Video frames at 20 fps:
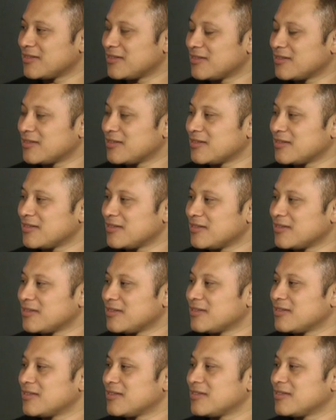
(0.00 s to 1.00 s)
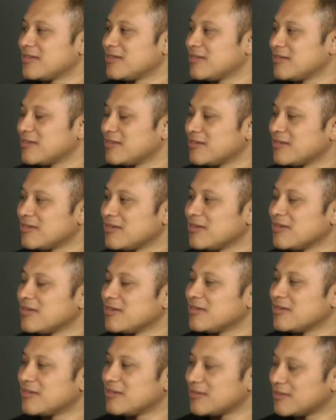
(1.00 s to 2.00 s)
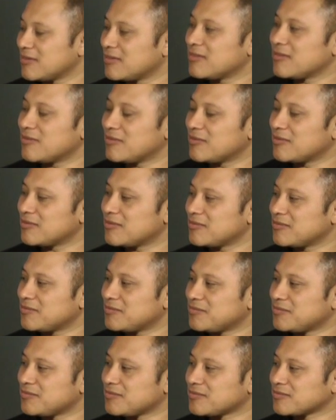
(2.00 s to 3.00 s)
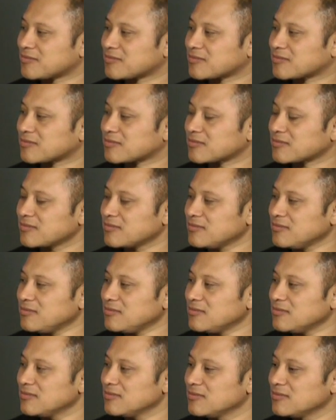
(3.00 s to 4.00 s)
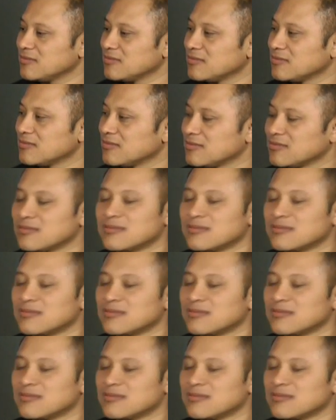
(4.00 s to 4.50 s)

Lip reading: (silent)